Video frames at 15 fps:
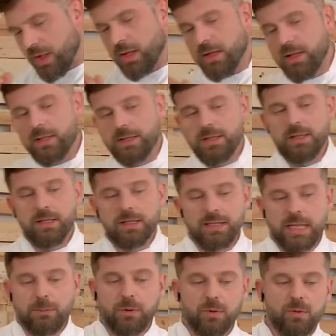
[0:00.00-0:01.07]
the
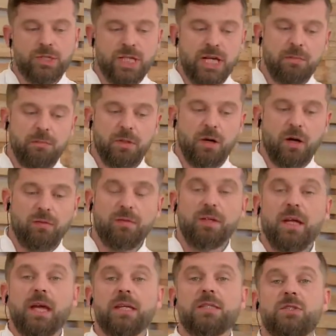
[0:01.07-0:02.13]
double chamber oven
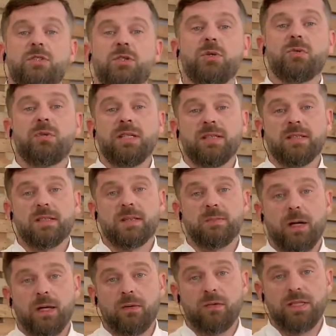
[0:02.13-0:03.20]
has two reset
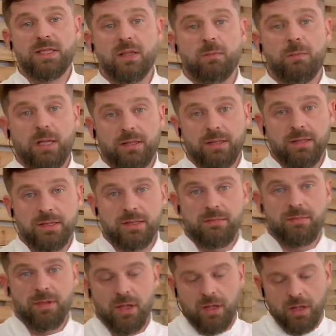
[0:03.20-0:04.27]
buttons.
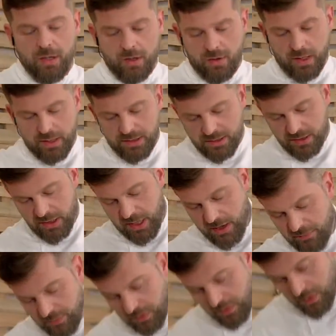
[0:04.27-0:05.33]
All right, so you have